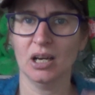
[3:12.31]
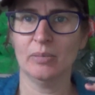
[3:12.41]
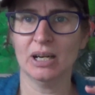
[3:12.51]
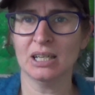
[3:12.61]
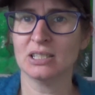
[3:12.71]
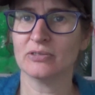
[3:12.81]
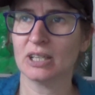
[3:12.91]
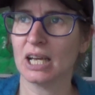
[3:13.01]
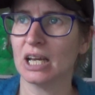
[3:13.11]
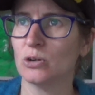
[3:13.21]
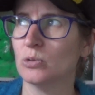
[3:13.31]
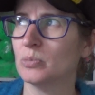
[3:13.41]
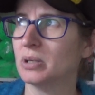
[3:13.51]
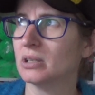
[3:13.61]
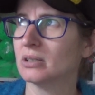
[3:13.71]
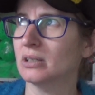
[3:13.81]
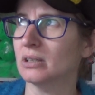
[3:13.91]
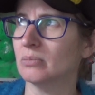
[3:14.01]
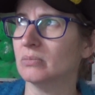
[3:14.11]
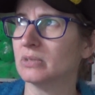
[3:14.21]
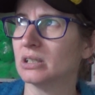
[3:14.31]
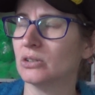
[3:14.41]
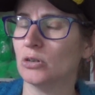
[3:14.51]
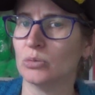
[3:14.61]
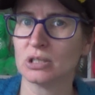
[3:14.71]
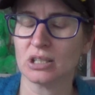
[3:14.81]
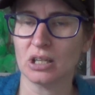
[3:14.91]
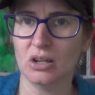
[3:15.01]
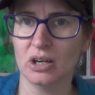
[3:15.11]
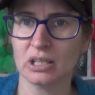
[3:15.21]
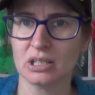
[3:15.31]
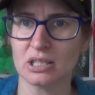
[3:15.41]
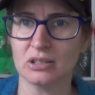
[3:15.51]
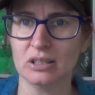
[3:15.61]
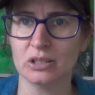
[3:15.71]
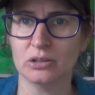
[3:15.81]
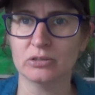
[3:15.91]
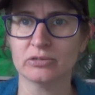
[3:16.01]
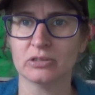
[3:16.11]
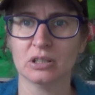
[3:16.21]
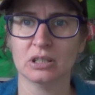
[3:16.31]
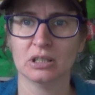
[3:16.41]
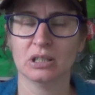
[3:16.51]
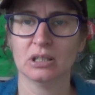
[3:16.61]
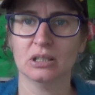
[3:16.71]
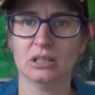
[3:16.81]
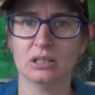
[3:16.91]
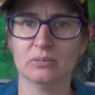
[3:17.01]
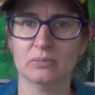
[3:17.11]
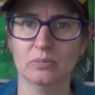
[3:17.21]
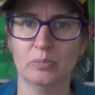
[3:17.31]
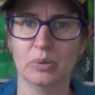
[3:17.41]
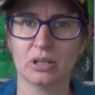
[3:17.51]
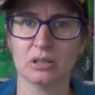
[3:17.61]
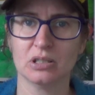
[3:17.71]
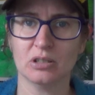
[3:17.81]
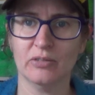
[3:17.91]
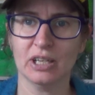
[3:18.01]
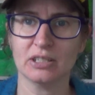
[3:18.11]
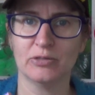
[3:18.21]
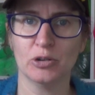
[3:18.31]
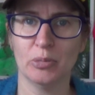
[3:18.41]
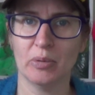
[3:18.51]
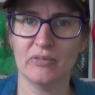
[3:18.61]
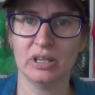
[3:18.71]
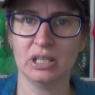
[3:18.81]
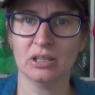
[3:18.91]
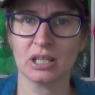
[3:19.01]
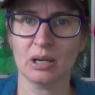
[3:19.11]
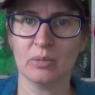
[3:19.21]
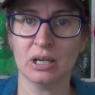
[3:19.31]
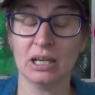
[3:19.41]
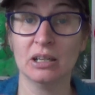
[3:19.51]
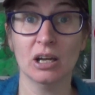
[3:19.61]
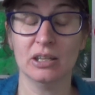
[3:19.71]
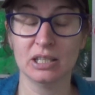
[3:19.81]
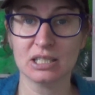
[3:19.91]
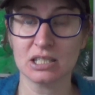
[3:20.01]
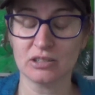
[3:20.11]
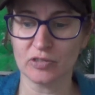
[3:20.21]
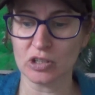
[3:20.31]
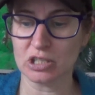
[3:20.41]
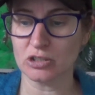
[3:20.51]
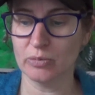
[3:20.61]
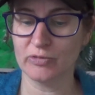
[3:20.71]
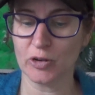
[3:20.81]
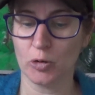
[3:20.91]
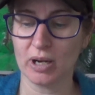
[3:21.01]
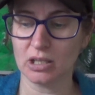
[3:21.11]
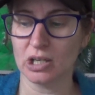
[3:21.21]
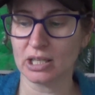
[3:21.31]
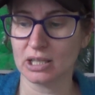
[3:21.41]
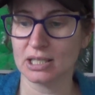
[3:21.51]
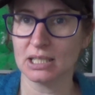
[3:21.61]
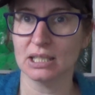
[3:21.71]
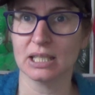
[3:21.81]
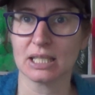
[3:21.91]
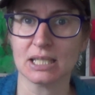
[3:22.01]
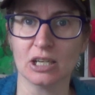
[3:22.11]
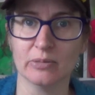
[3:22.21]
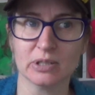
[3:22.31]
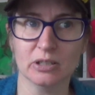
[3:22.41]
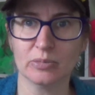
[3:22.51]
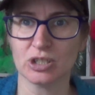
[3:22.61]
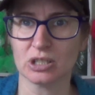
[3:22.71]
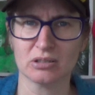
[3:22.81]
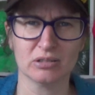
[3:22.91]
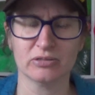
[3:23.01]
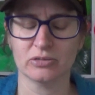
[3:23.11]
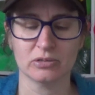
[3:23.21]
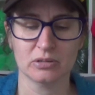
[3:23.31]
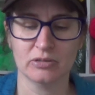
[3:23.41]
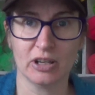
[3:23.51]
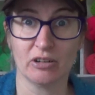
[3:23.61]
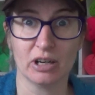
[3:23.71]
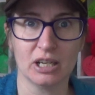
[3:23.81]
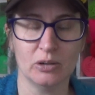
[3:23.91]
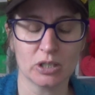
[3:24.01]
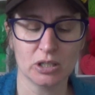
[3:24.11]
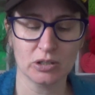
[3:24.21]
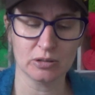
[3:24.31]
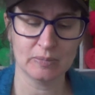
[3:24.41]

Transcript: I'm at a different angle than normal, so the lighting is slightly off because I've had to film on my video camera, and this is the first time filming like this in this setup, so I'm just sort of figuring out what to do.